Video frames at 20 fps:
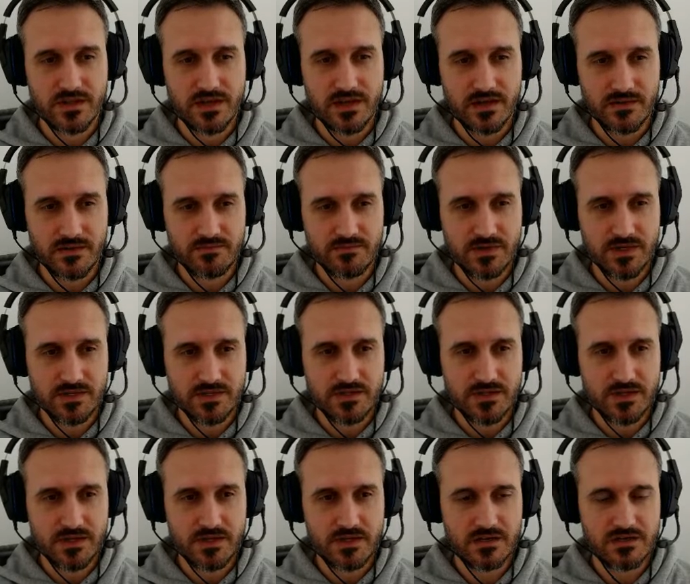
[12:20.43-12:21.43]
like
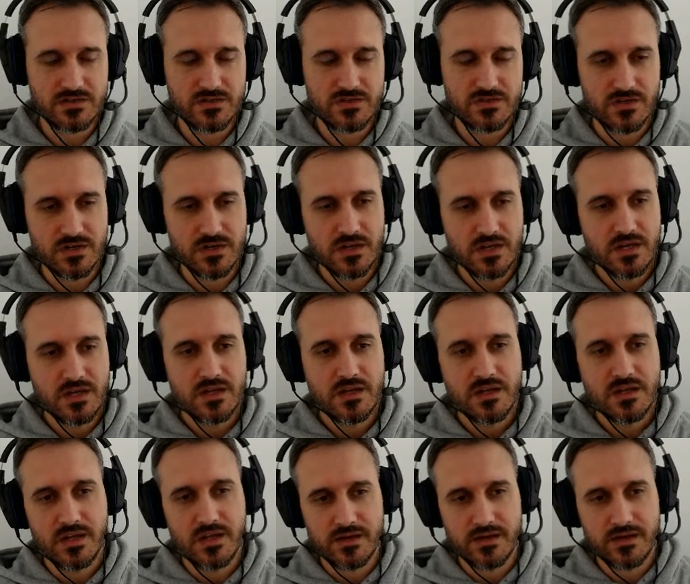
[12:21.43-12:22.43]
Mondays, or
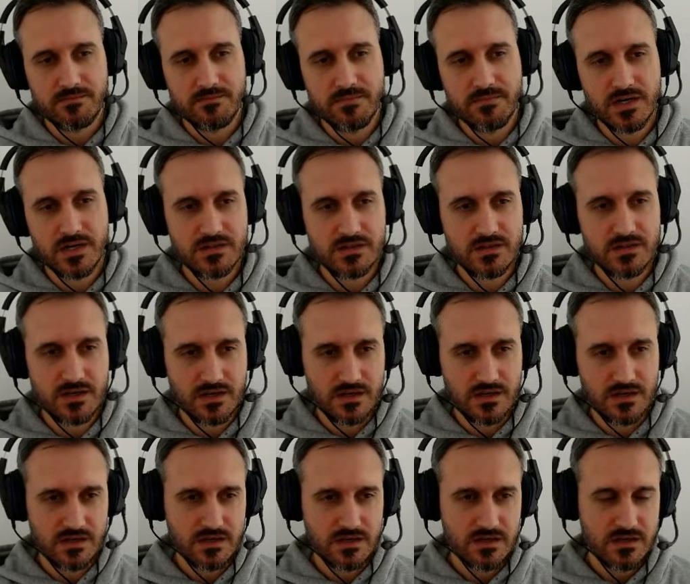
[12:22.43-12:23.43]
like
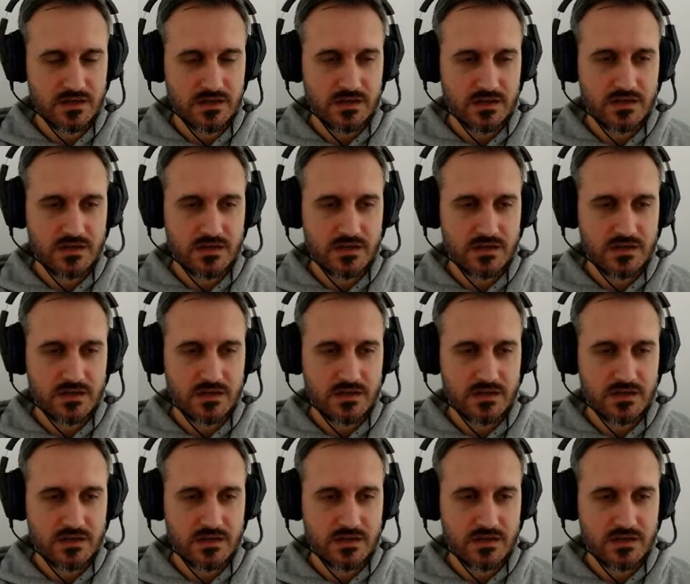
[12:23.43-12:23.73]
Monday